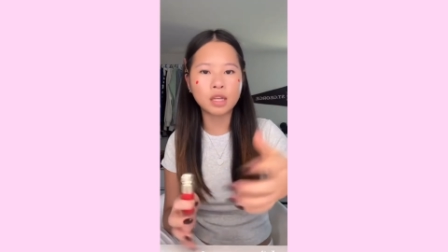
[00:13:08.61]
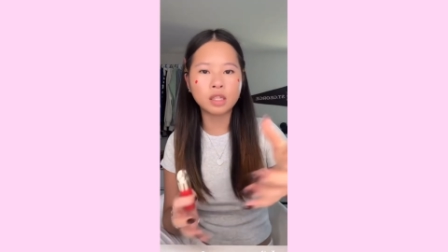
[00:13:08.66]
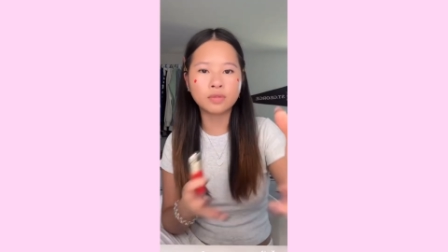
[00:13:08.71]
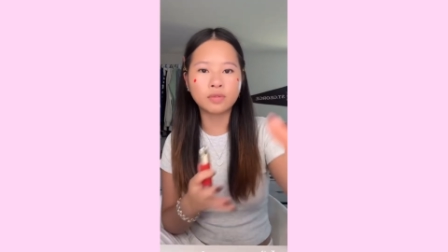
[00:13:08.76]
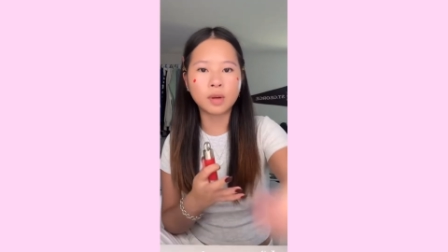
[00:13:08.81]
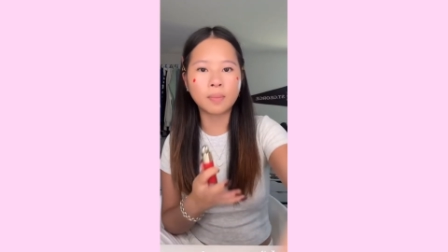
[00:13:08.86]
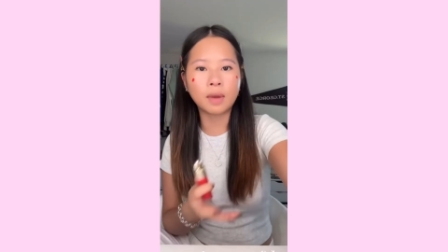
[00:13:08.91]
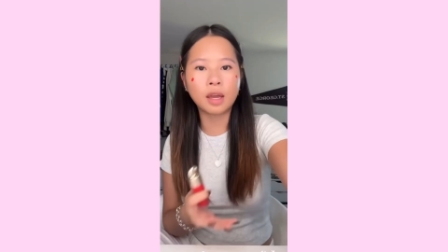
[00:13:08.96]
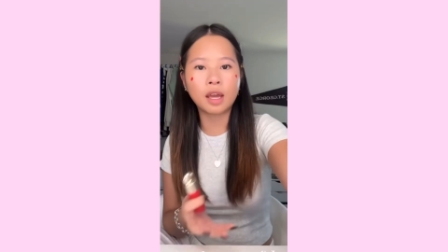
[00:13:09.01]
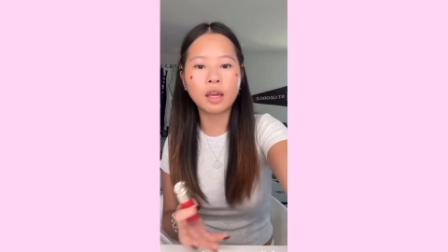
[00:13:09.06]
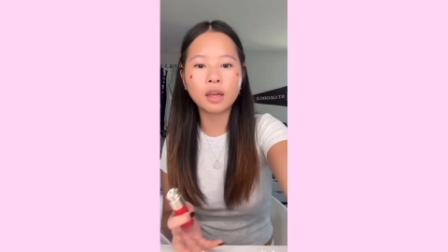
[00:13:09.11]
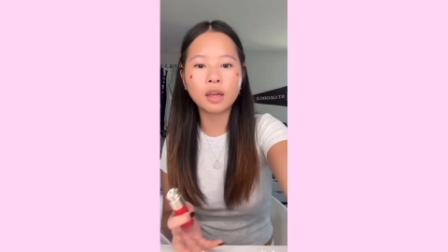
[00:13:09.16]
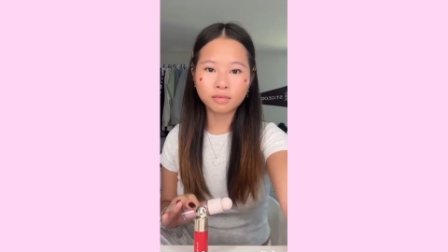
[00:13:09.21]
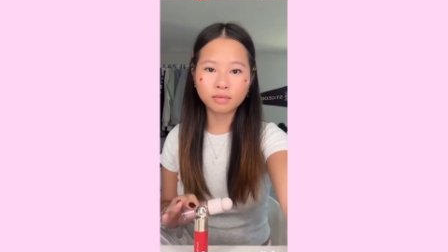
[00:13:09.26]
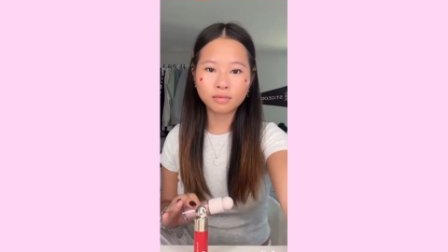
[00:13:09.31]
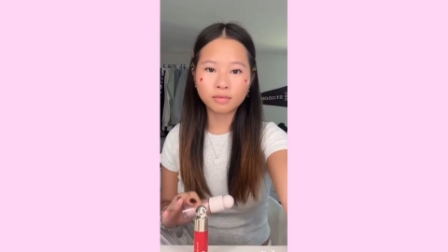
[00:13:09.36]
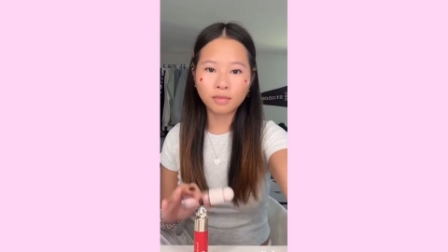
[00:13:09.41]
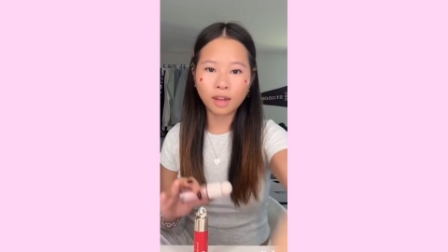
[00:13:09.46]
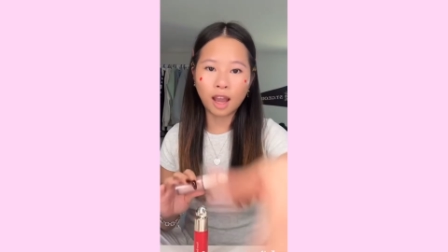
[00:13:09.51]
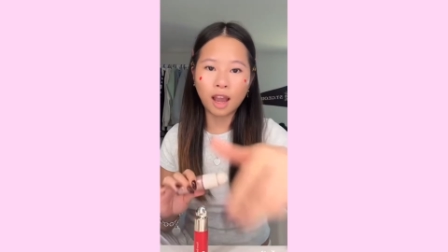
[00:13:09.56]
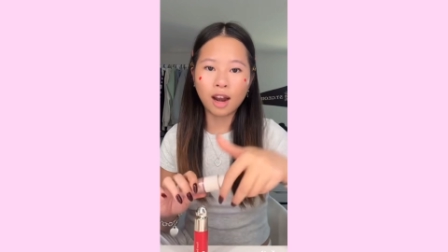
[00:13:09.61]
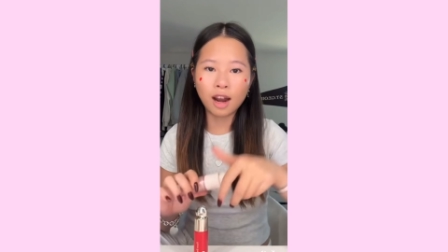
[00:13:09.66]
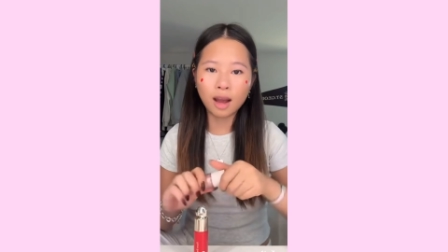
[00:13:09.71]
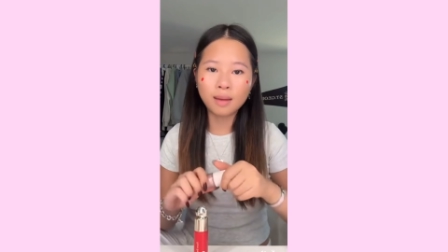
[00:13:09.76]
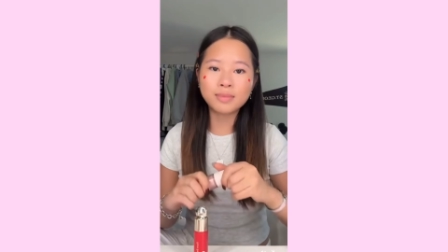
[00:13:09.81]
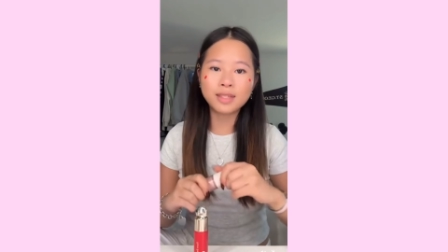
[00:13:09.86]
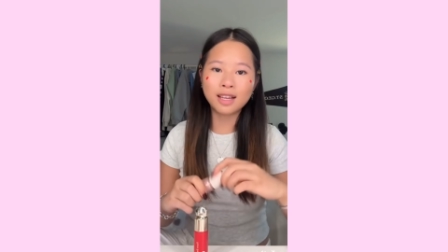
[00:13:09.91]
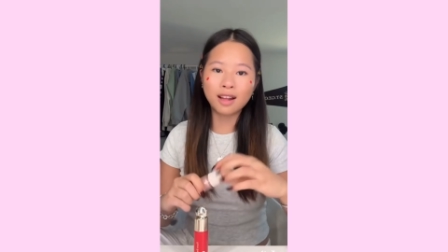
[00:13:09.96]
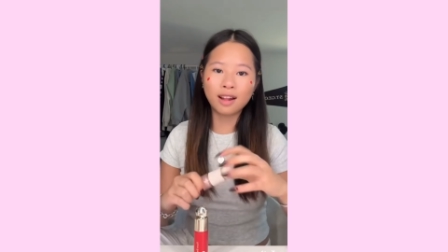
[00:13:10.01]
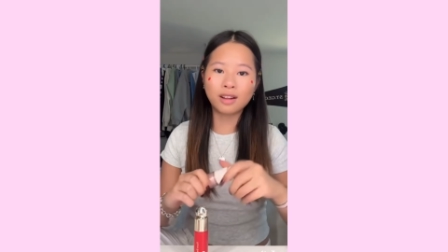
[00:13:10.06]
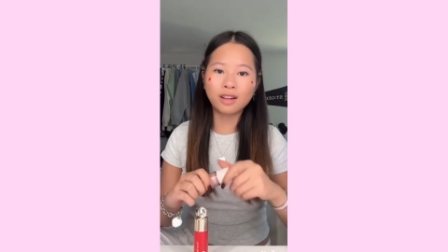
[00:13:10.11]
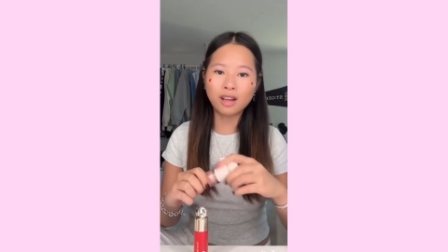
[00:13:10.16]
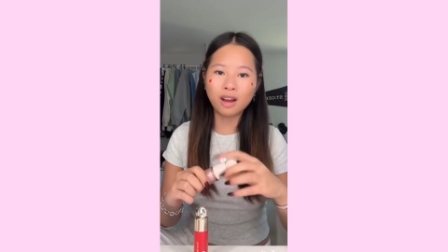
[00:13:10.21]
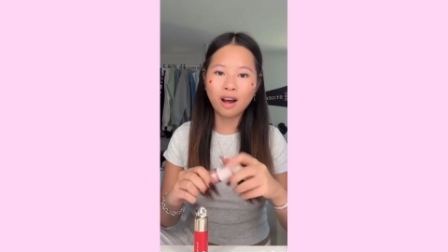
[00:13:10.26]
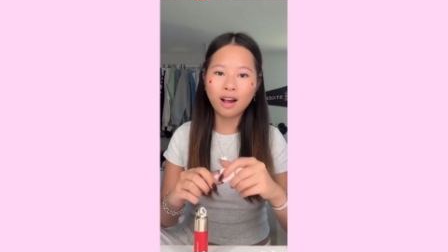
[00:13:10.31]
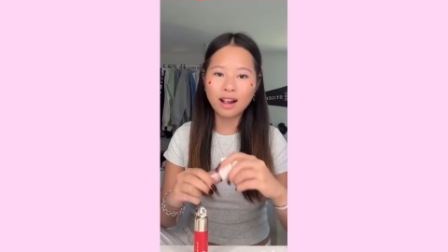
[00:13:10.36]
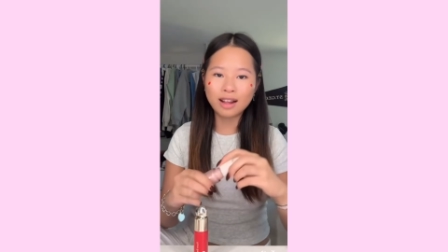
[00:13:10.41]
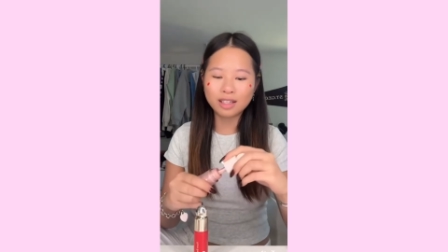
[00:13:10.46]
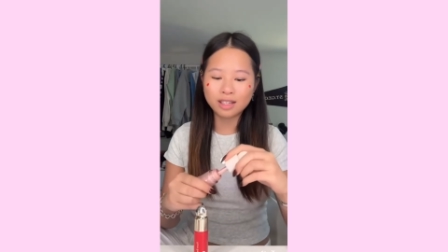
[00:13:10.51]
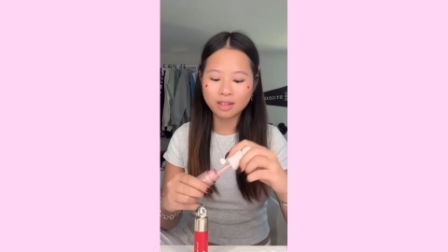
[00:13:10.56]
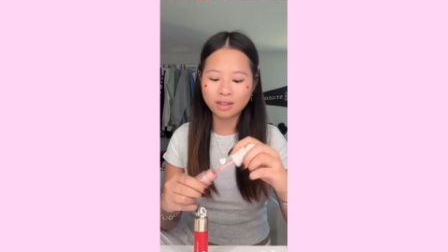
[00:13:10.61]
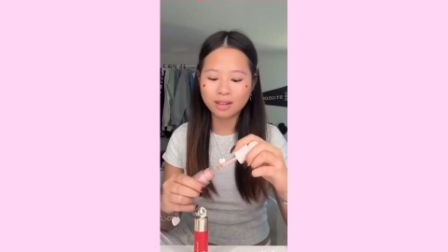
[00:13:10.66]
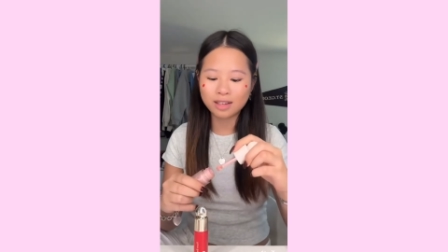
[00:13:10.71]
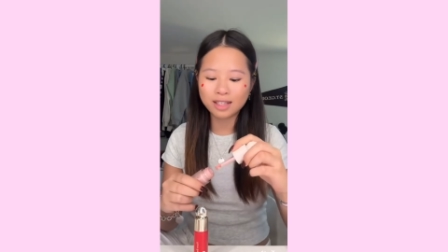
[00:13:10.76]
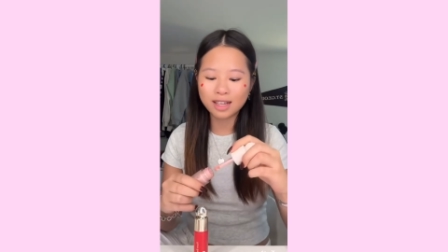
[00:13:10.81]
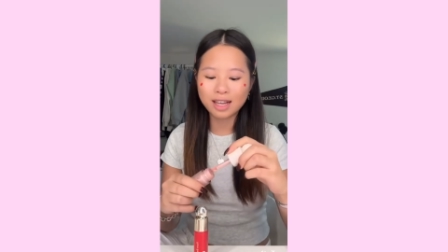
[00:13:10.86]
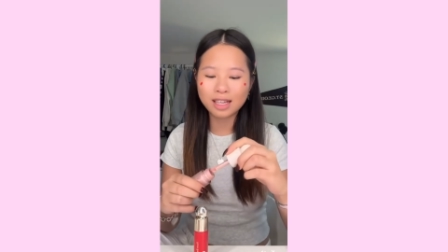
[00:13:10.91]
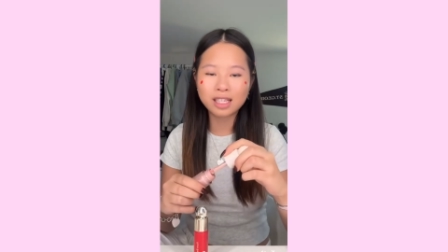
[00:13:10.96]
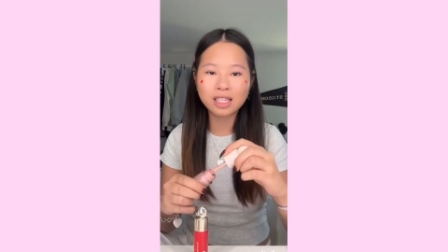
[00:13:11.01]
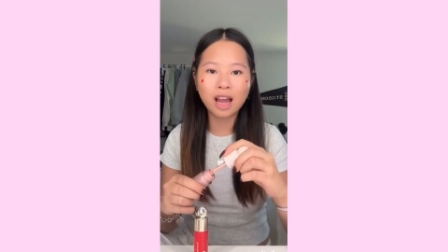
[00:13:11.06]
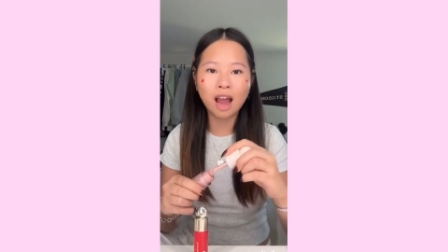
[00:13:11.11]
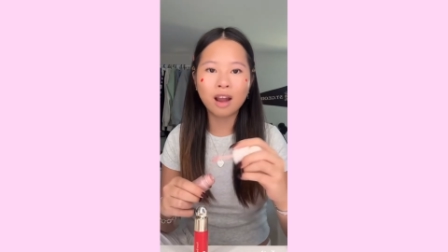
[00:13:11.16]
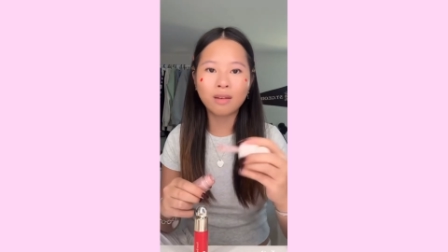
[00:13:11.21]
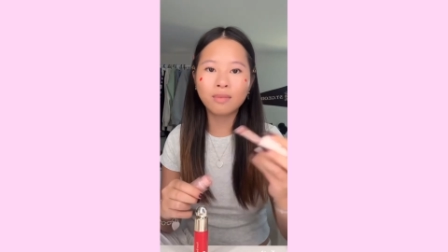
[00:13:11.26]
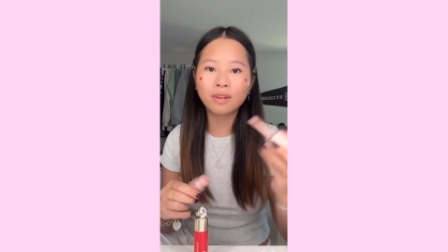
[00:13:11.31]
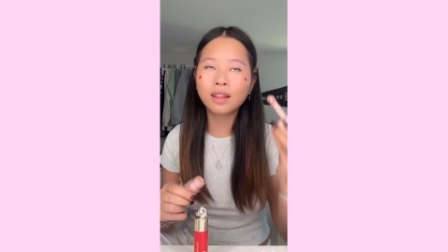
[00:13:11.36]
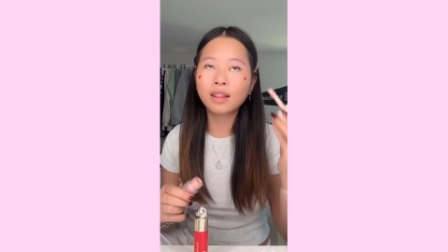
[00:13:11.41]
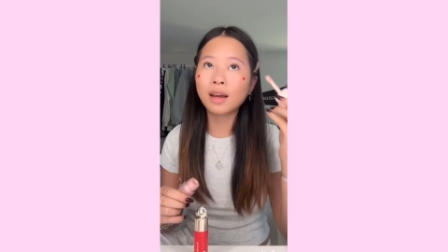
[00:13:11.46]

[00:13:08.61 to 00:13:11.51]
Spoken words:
And I'm telling y'all, as soon as I signed with them, like,